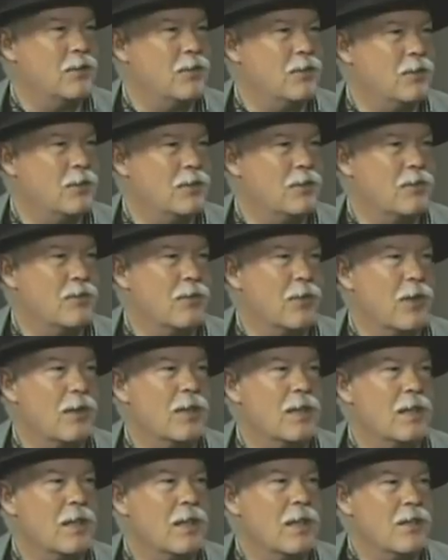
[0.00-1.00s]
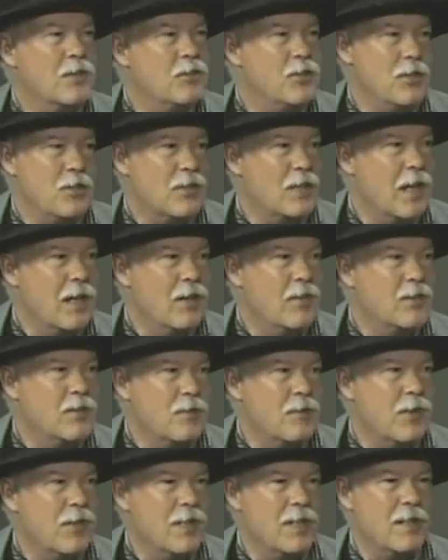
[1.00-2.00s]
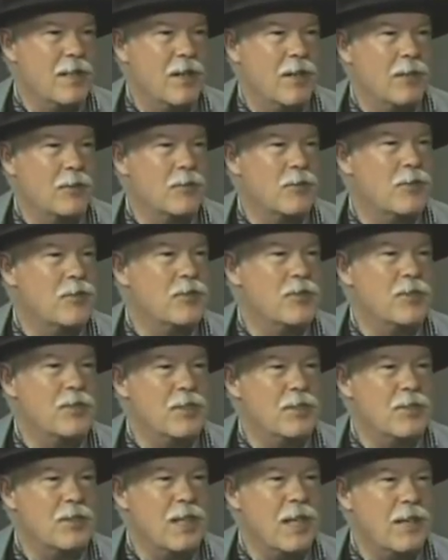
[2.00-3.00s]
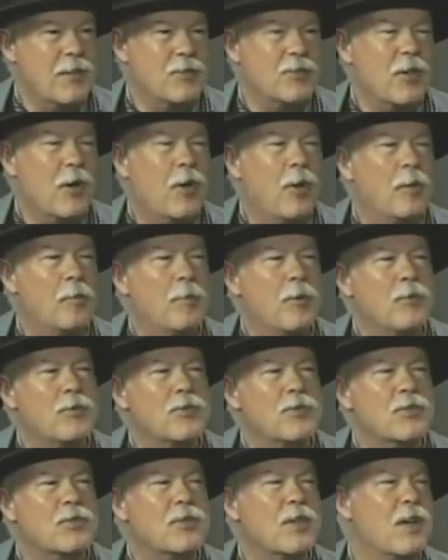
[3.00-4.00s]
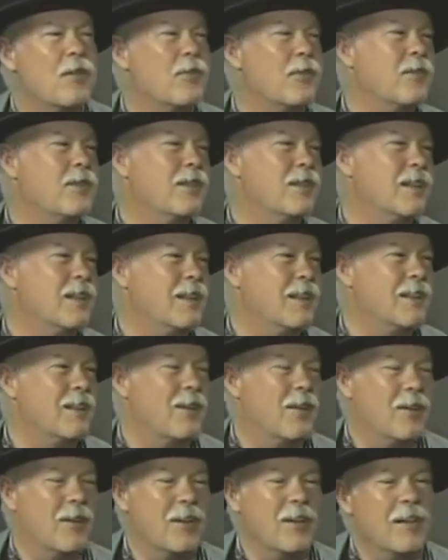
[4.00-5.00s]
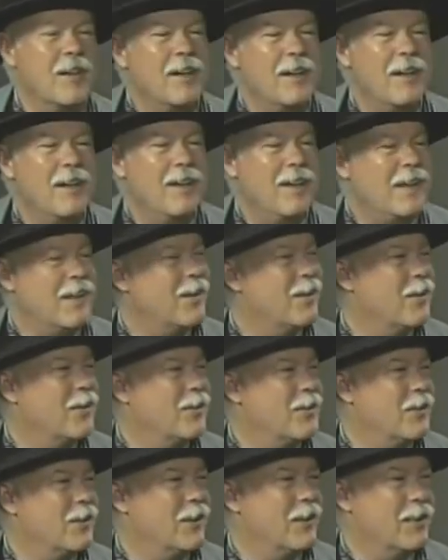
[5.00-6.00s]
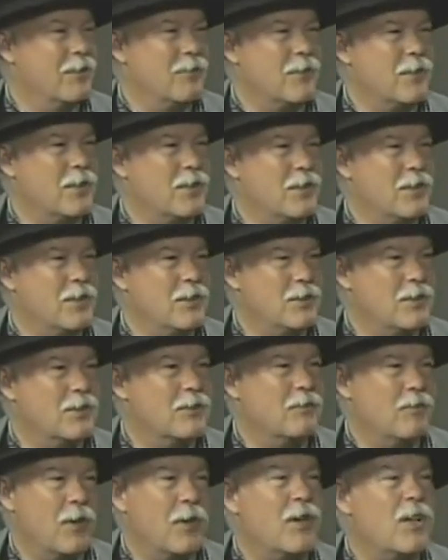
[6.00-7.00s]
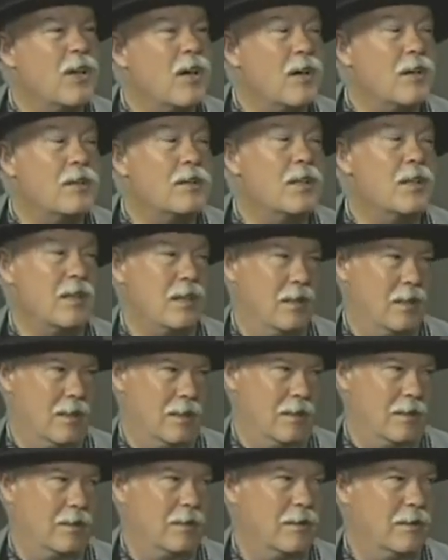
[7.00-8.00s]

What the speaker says: She sounds very cultured. She sounds almost Southern in her delivery. She's very articulate.